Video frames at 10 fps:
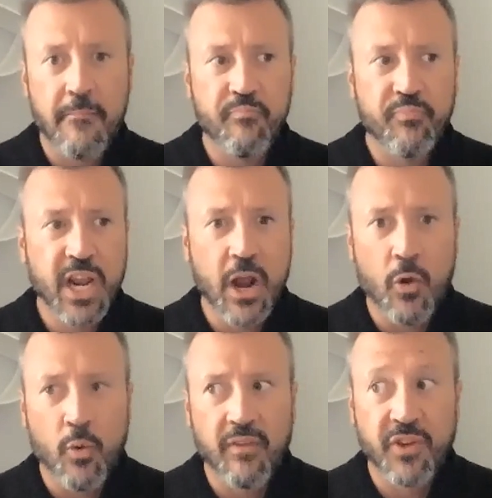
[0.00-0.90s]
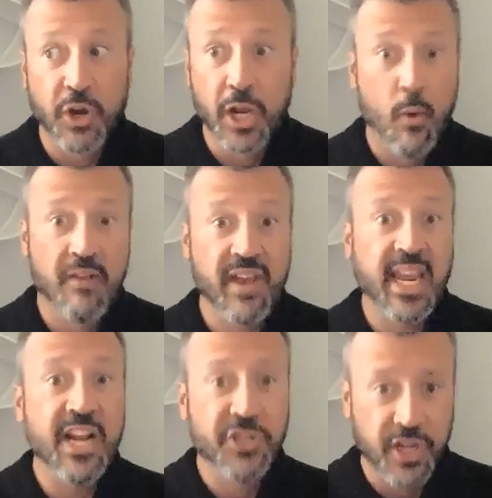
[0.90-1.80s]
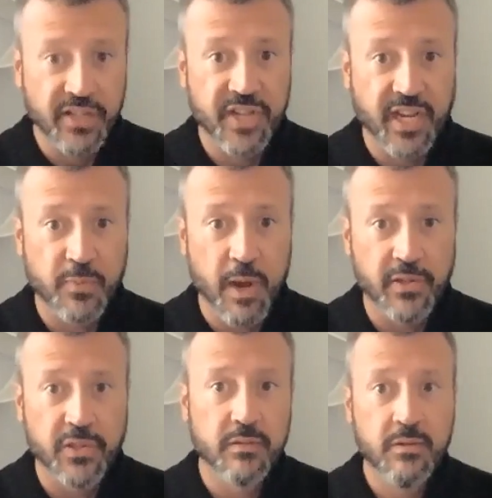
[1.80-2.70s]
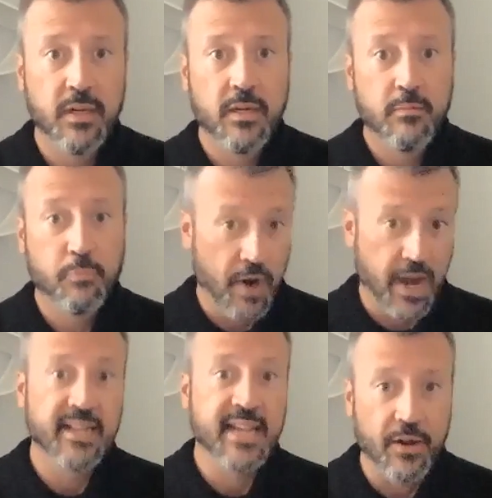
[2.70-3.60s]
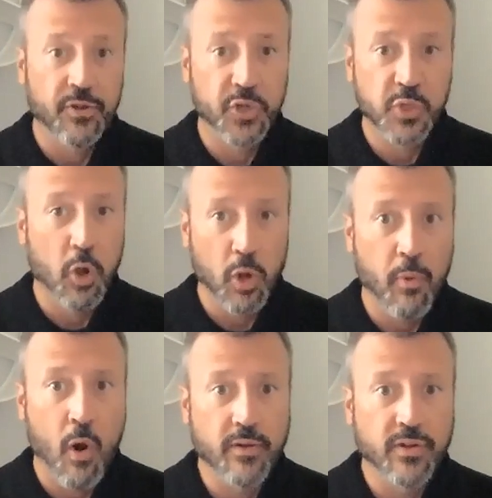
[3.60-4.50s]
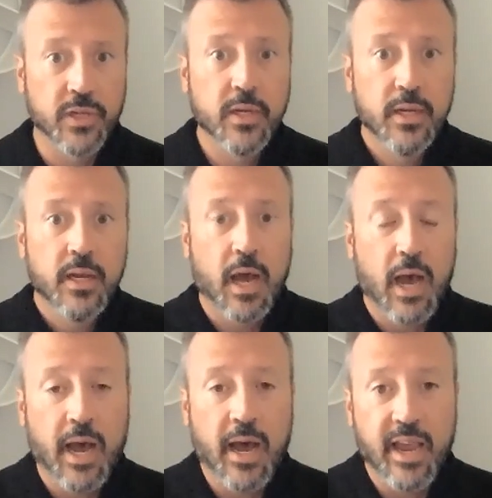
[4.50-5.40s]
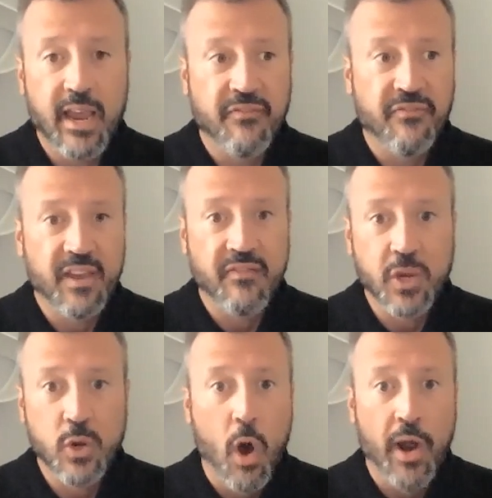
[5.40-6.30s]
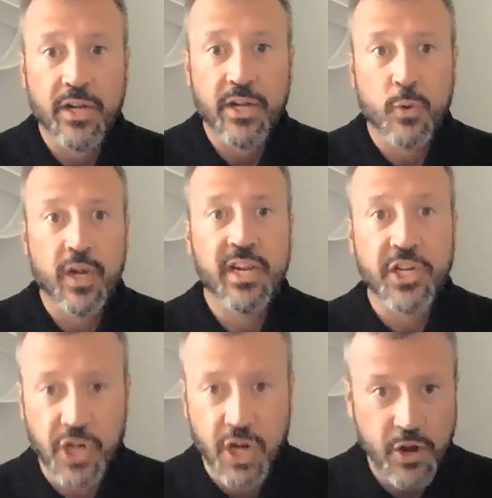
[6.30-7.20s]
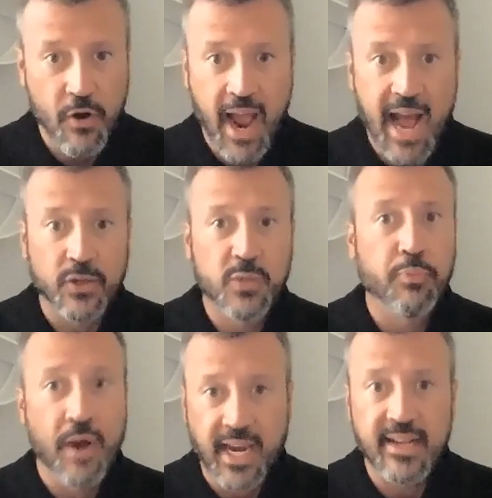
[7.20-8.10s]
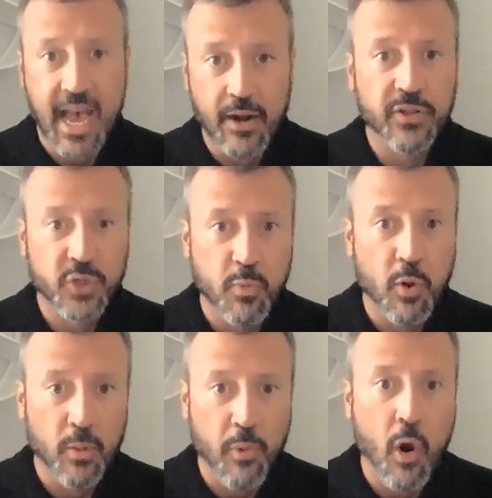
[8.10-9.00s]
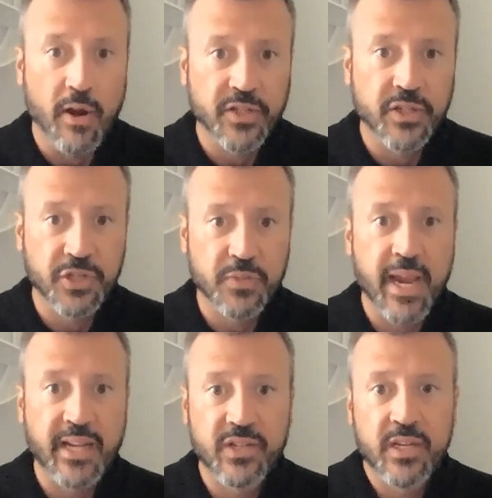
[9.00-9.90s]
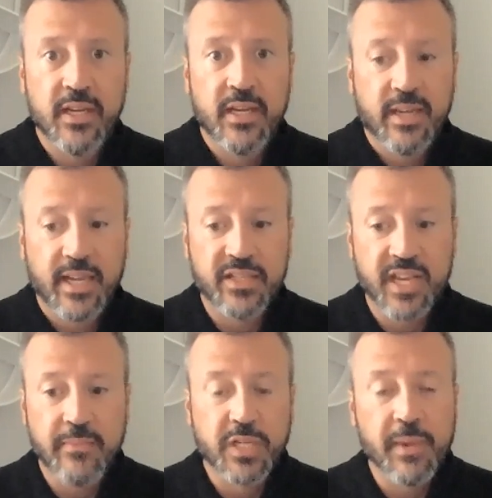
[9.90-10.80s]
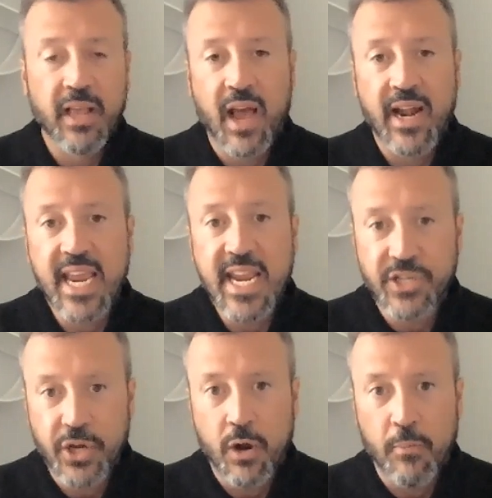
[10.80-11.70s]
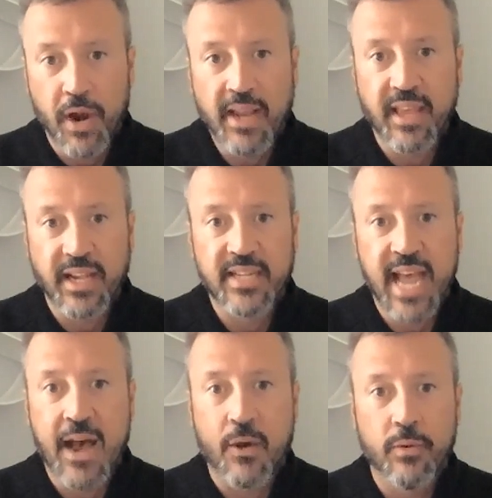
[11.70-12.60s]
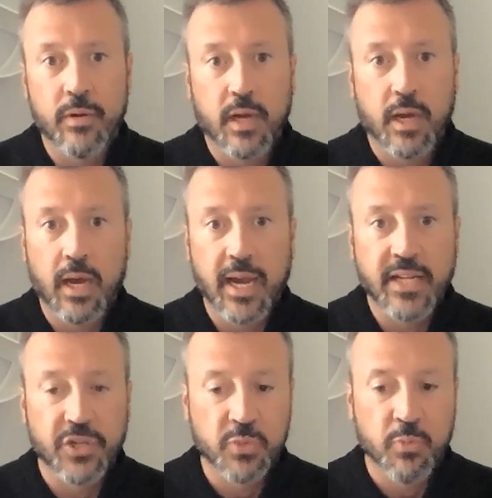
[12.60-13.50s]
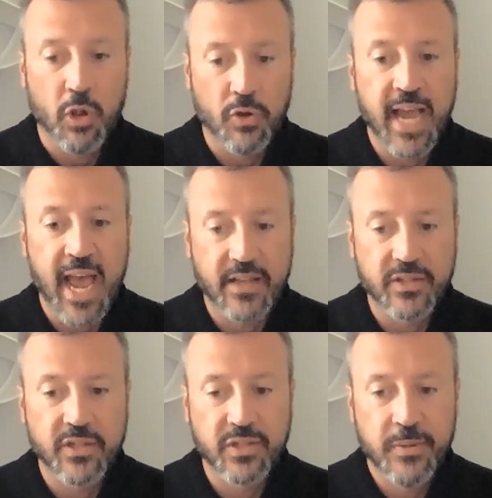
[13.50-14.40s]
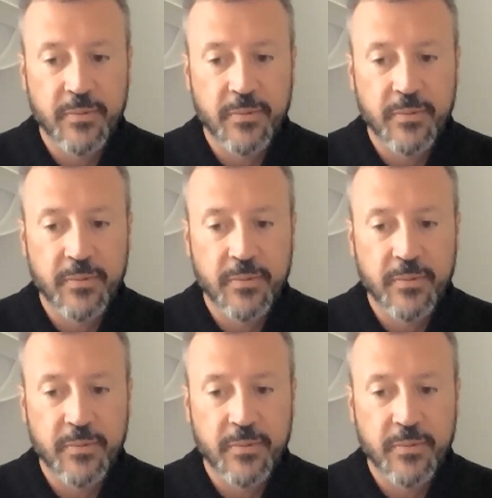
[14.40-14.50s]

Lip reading: If you're going to go on vacation in 6 months, break it down into smaller parts. If you want to do an addition on your house, break it down into smaller parts. It seems to be a lot easier to break things down into smaller tasks.